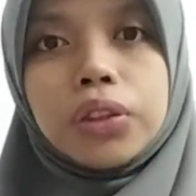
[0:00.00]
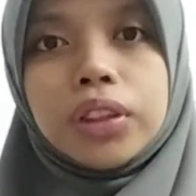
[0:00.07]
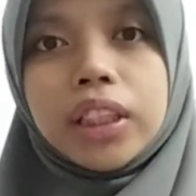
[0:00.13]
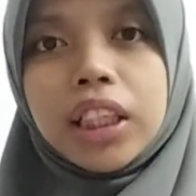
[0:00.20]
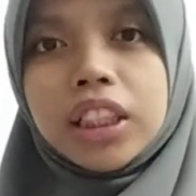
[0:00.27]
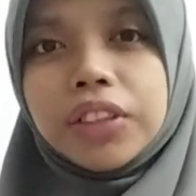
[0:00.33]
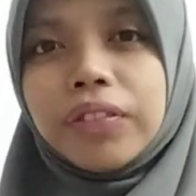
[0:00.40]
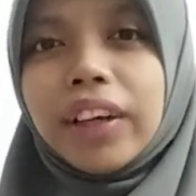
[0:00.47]
to
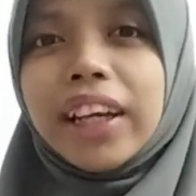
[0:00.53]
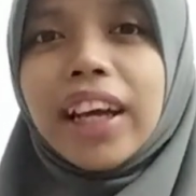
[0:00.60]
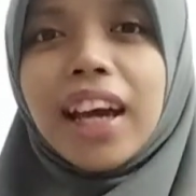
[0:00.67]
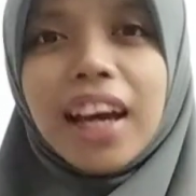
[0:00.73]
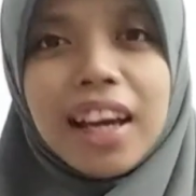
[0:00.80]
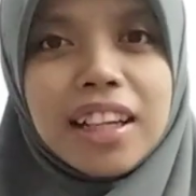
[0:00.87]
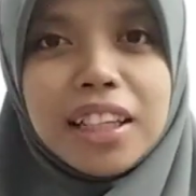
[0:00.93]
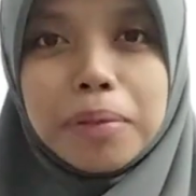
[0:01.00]
satisfy
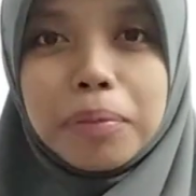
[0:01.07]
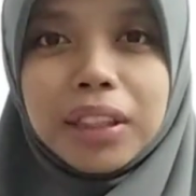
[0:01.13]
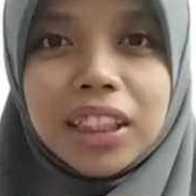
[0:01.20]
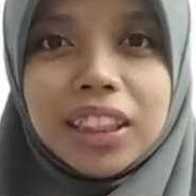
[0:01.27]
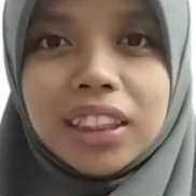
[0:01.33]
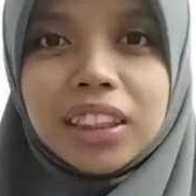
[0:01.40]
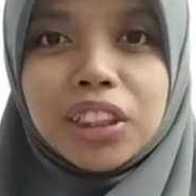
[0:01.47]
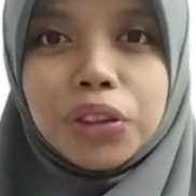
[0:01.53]
any
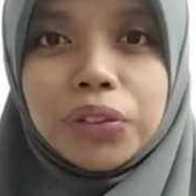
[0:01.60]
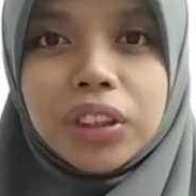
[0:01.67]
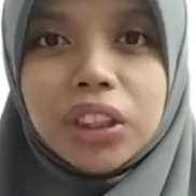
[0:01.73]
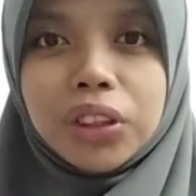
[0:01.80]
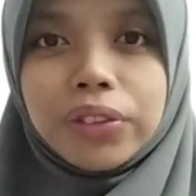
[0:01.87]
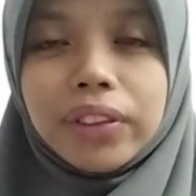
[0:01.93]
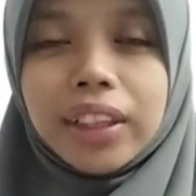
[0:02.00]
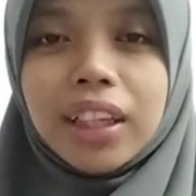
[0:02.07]
Malaysian
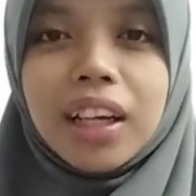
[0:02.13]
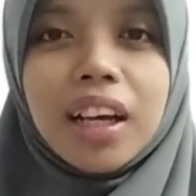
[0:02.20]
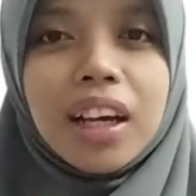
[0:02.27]
sweet tooth.